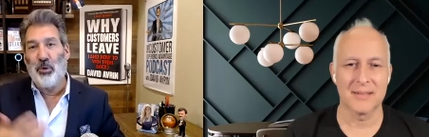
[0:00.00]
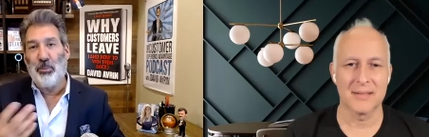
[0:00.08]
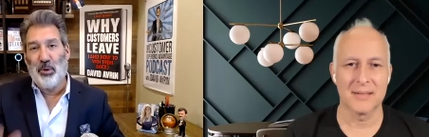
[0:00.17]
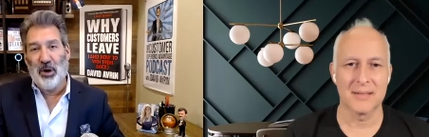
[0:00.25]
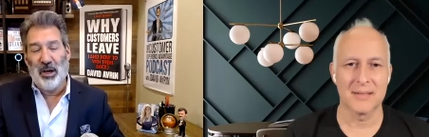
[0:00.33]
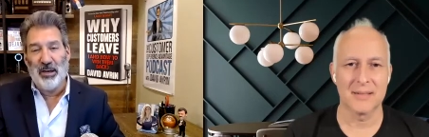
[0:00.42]

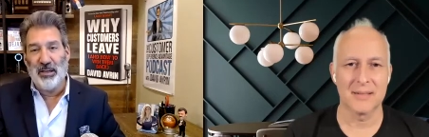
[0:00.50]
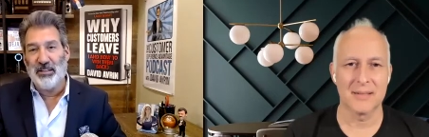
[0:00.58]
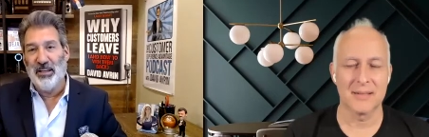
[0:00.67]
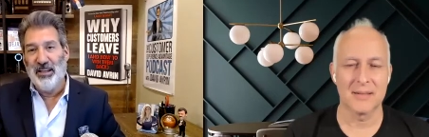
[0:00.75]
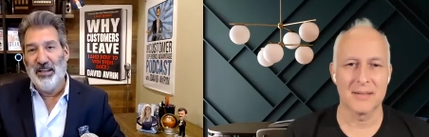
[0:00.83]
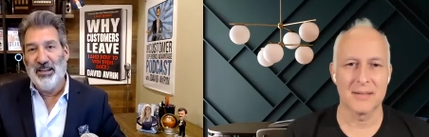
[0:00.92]
Speaker 1: product.
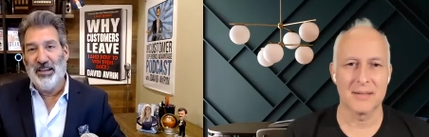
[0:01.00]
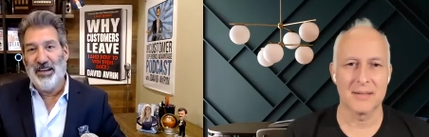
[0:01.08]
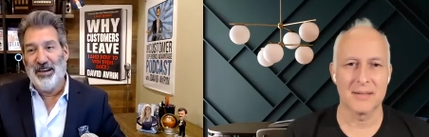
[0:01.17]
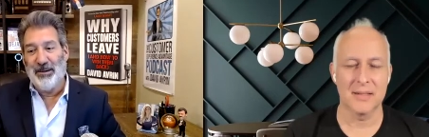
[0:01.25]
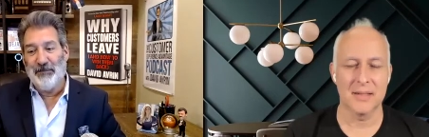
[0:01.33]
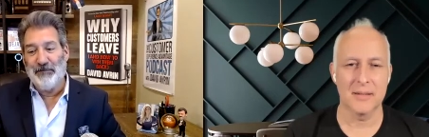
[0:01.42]

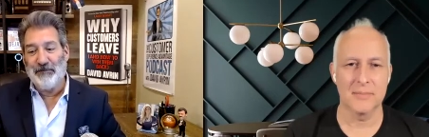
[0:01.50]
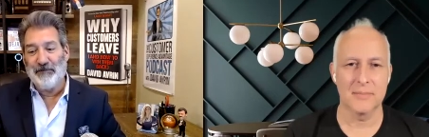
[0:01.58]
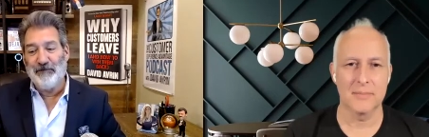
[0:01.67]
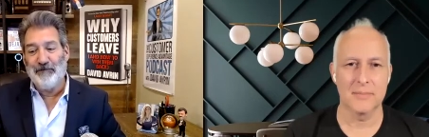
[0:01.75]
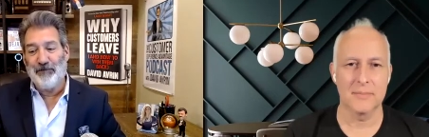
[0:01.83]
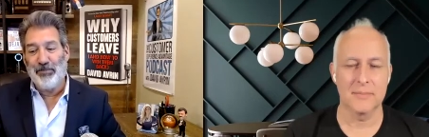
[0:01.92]
Um, yeah.
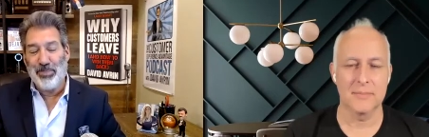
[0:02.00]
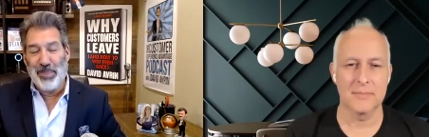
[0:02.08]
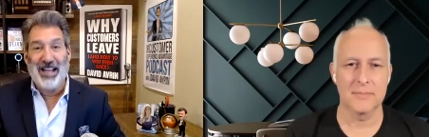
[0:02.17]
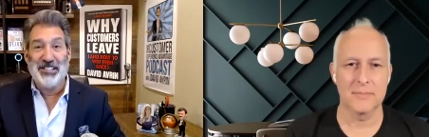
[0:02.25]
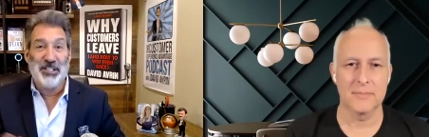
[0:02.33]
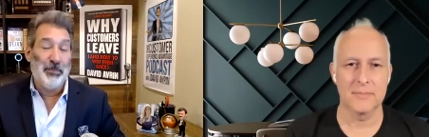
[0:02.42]

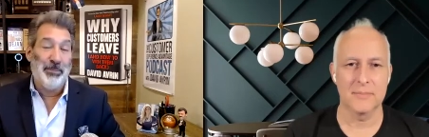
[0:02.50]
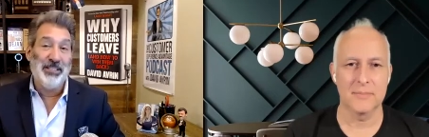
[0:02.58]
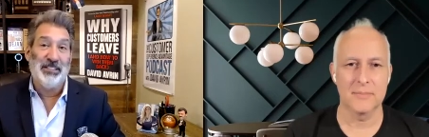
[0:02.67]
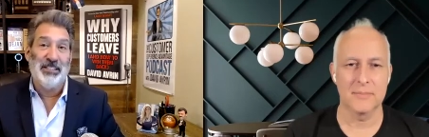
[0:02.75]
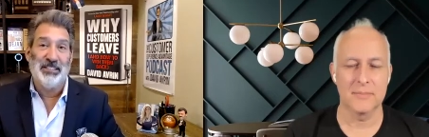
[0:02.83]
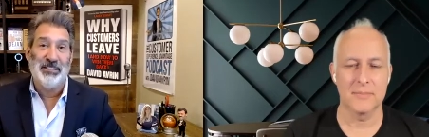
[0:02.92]
That's the
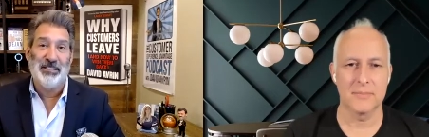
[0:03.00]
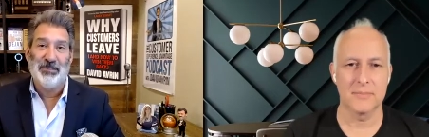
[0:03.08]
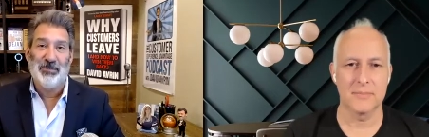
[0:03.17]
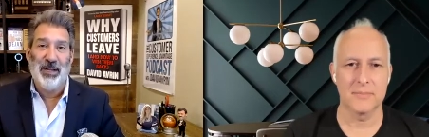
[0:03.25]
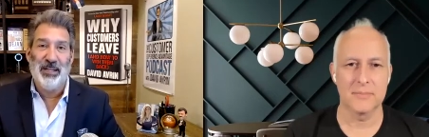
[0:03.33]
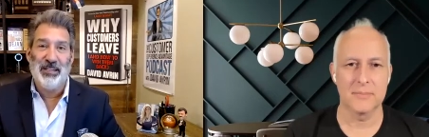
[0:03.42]
business,
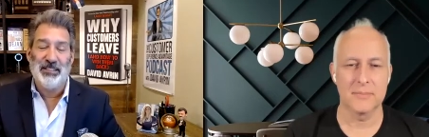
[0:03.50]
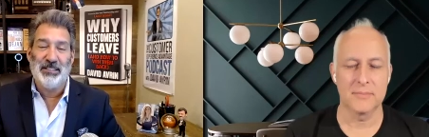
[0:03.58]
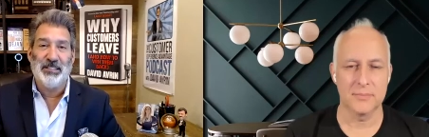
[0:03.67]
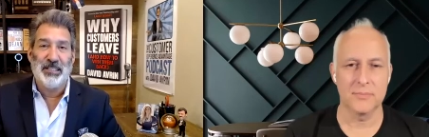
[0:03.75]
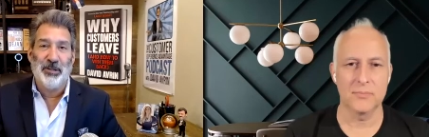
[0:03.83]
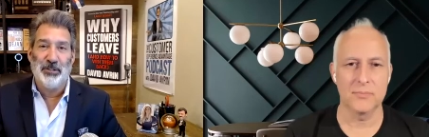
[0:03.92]
right? It's the
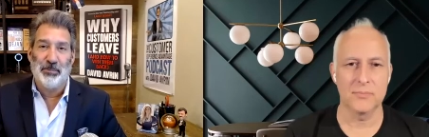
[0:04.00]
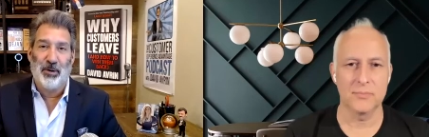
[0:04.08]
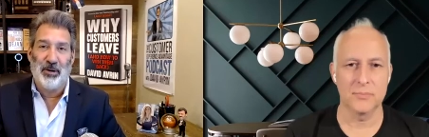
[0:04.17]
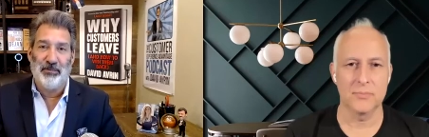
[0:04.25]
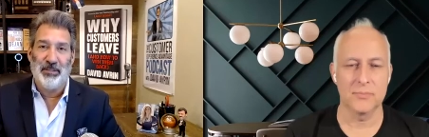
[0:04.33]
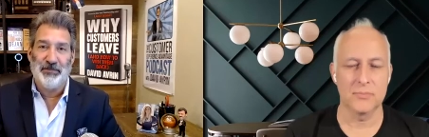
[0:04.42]
sales mm. part
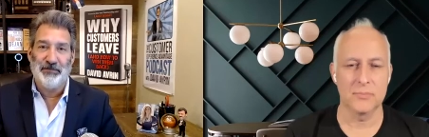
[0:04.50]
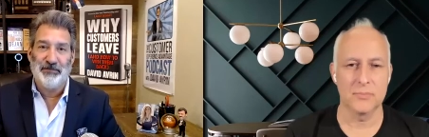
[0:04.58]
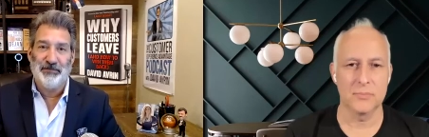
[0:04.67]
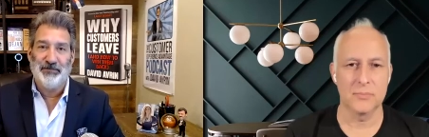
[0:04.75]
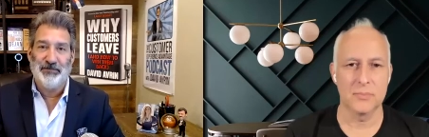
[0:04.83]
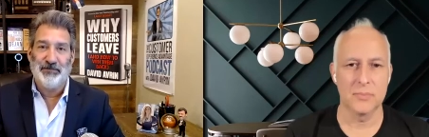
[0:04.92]
of it.
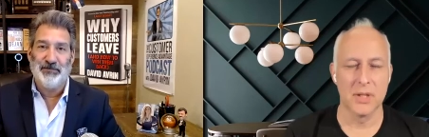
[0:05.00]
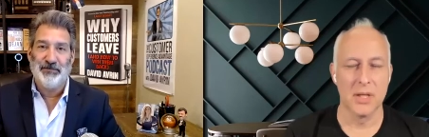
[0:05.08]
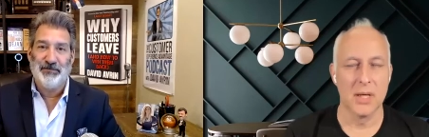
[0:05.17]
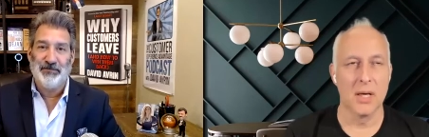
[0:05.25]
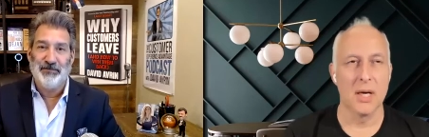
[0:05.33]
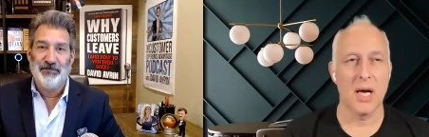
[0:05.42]

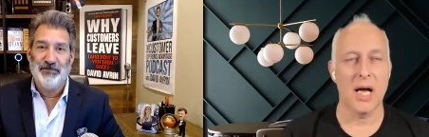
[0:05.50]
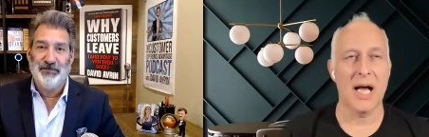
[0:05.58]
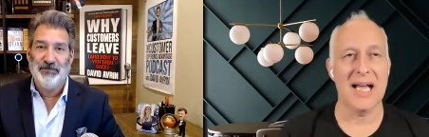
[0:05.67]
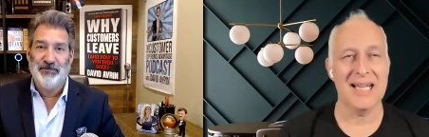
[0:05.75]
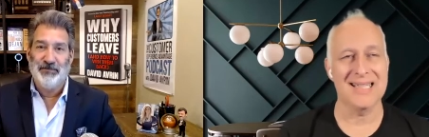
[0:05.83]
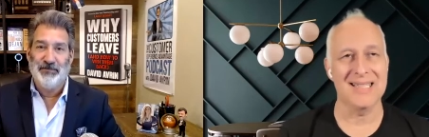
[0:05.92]

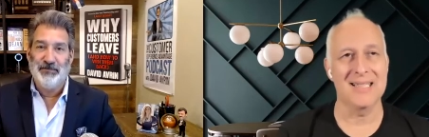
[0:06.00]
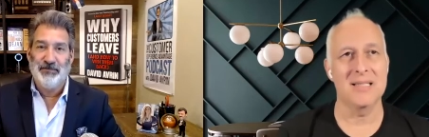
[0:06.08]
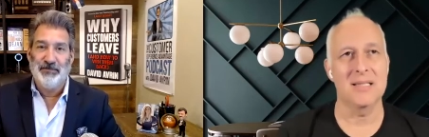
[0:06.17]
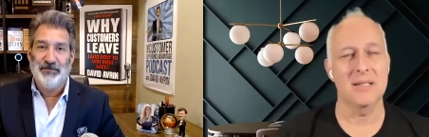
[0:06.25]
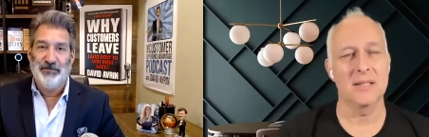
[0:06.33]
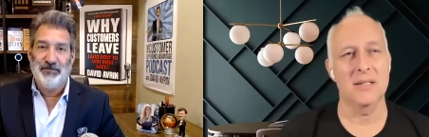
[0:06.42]

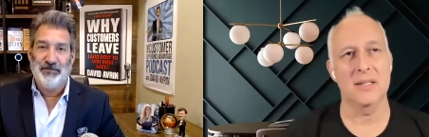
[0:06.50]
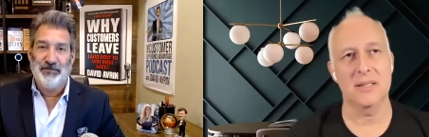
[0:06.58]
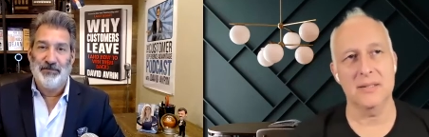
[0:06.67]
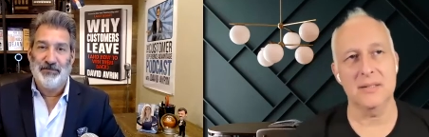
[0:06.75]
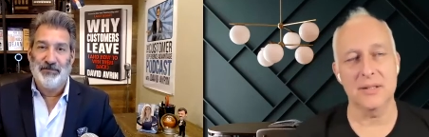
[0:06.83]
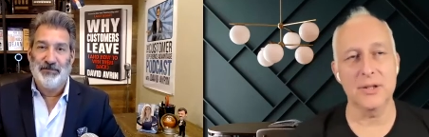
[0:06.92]
Speaker 2: And,
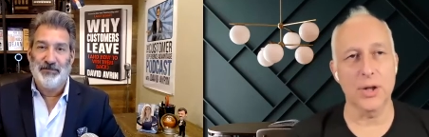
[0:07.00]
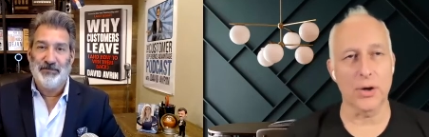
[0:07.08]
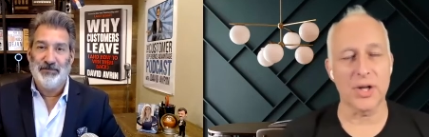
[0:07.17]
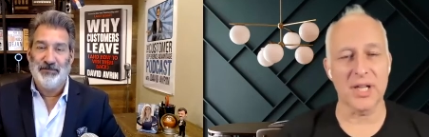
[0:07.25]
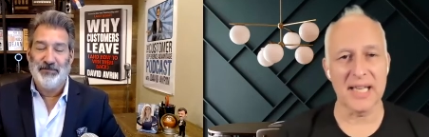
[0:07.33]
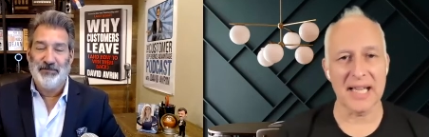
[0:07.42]
you
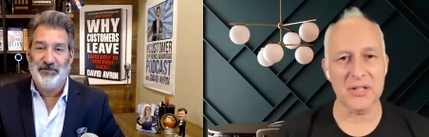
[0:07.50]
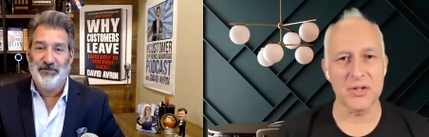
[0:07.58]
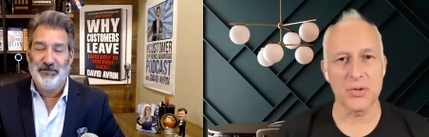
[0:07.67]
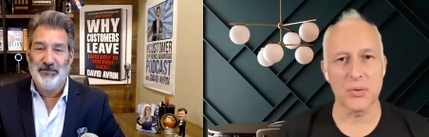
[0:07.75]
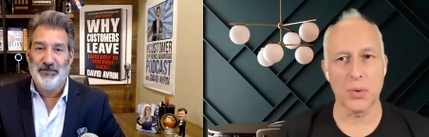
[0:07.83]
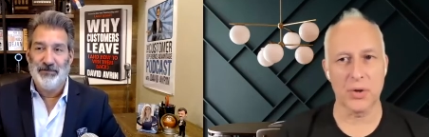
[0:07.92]
know,
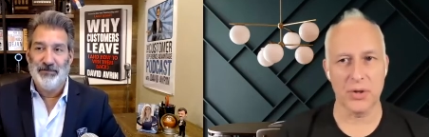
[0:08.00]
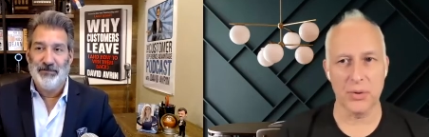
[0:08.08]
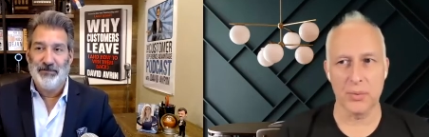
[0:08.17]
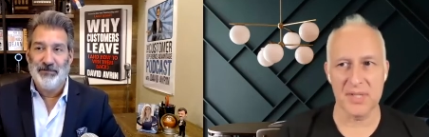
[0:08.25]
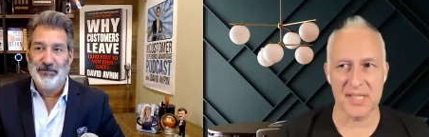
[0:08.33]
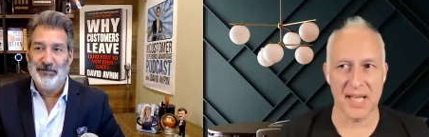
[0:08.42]
connected to what
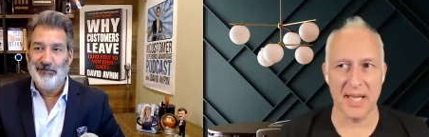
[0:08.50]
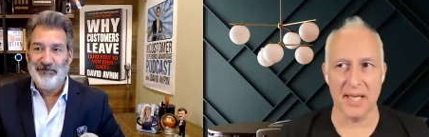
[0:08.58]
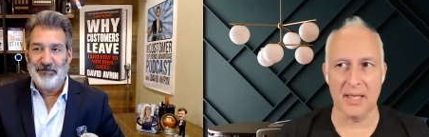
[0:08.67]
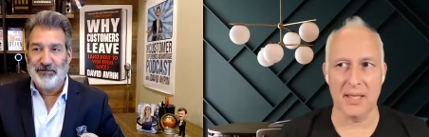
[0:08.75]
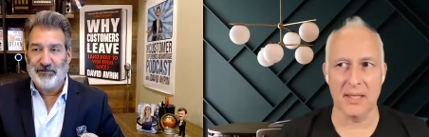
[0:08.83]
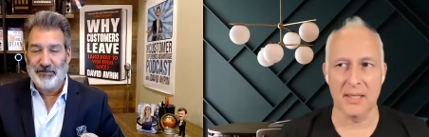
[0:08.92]
you were
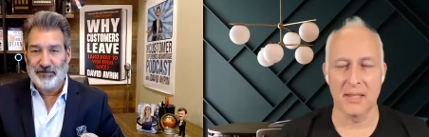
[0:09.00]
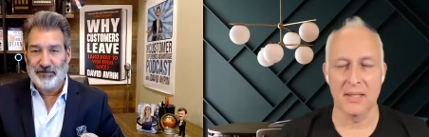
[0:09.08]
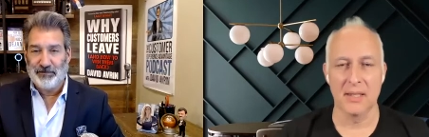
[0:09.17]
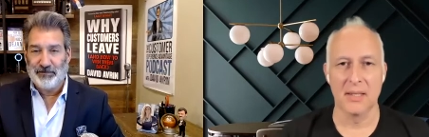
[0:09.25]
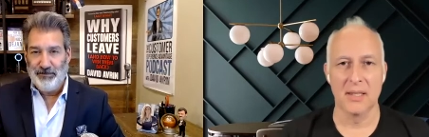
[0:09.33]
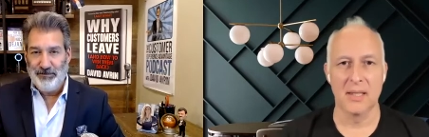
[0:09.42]
saying,
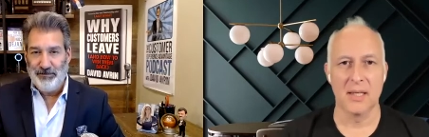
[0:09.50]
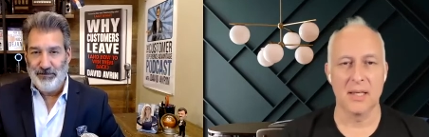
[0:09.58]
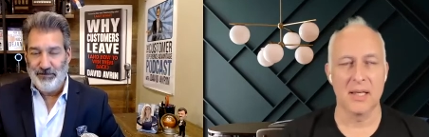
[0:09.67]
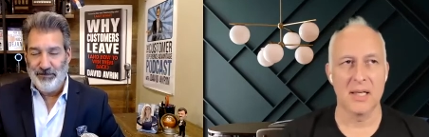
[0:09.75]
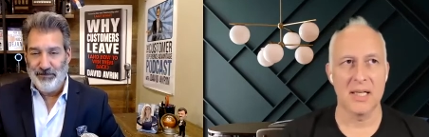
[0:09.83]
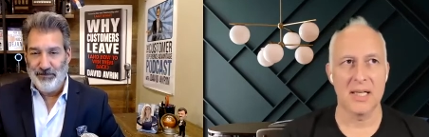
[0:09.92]

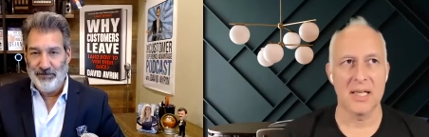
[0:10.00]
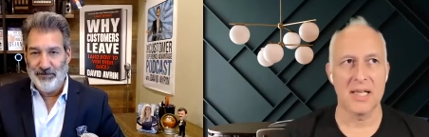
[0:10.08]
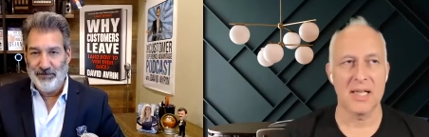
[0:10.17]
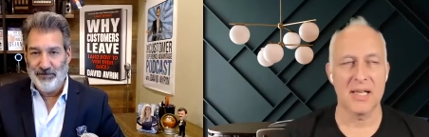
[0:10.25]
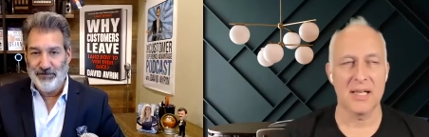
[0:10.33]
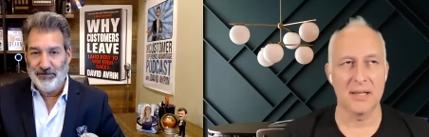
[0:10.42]

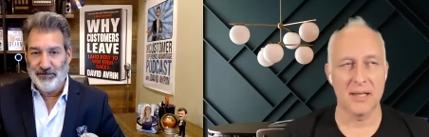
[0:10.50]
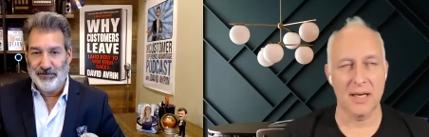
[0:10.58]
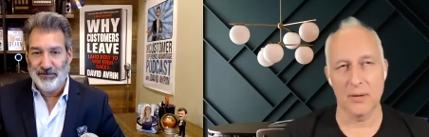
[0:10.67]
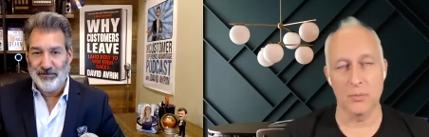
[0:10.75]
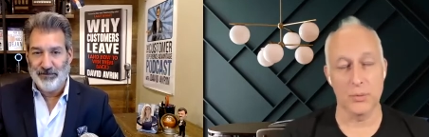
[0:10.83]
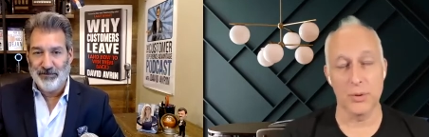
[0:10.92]
and
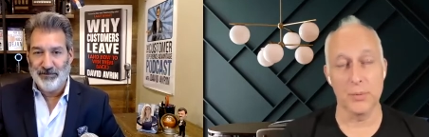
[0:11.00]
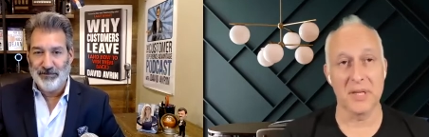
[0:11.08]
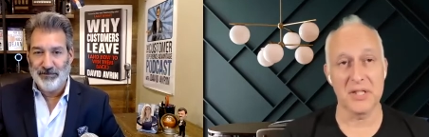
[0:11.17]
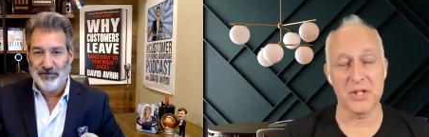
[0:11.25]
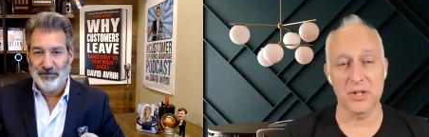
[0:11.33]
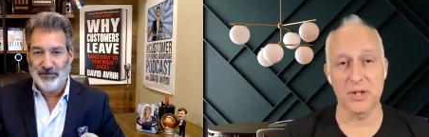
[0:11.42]
um, you
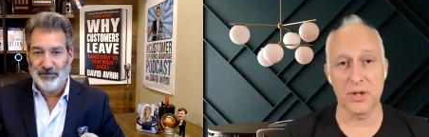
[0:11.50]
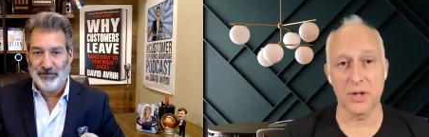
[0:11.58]
mentioned it